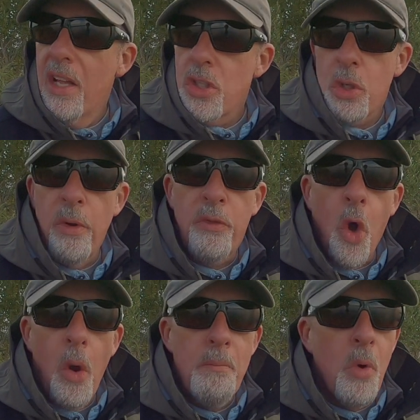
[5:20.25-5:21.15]
So we've
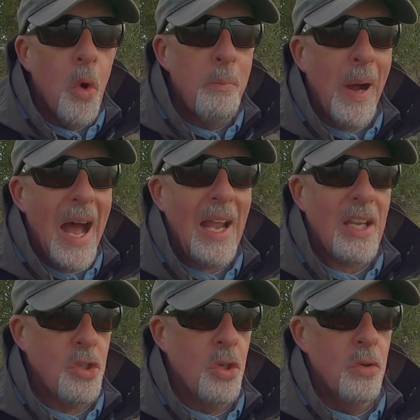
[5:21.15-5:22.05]
gone more
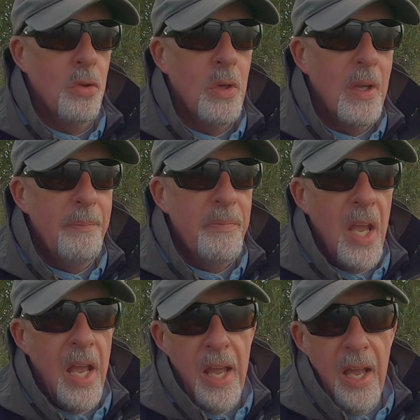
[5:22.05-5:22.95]
back to
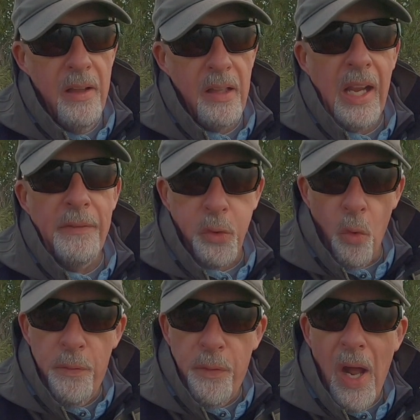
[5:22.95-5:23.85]
like a
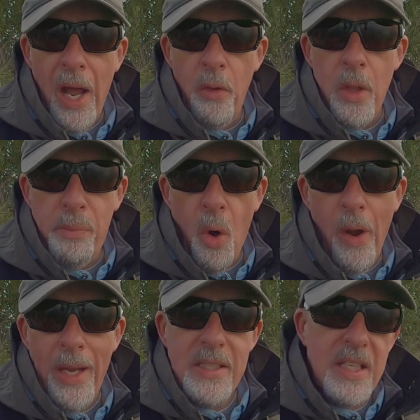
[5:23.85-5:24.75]
floating fry on the
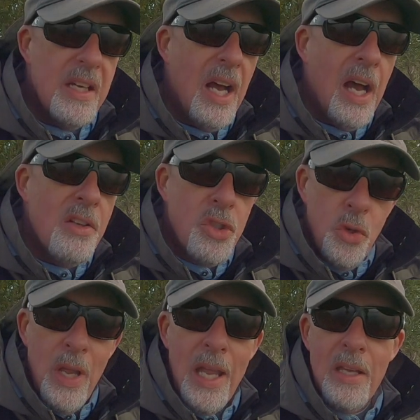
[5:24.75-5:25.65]
point and
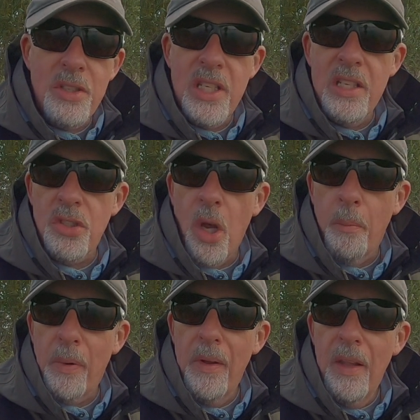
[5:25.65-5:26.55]
2 hares ears up,